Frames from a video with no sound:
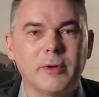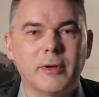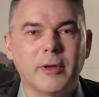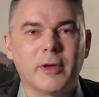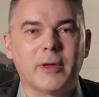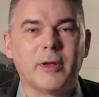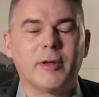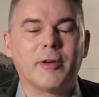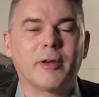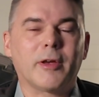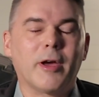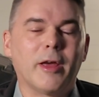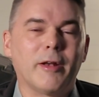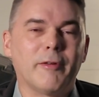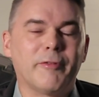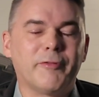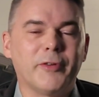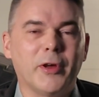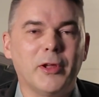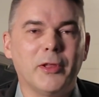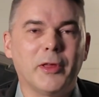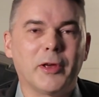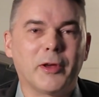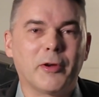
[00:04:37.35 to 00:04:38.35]
and it kind of
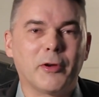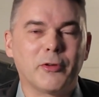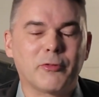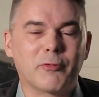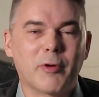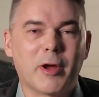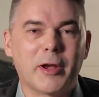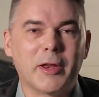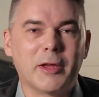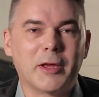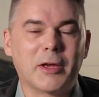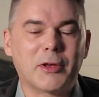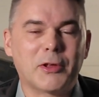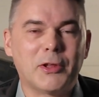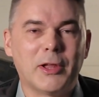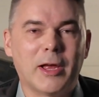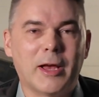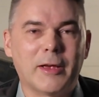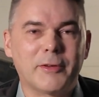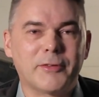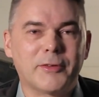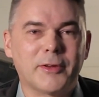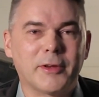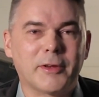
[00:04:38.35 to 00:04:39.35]
felt like I was riding a
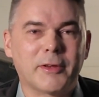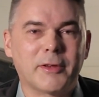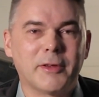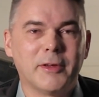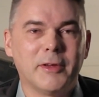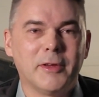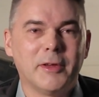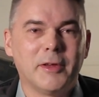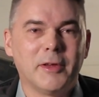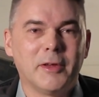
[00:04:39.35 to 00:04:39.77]
classic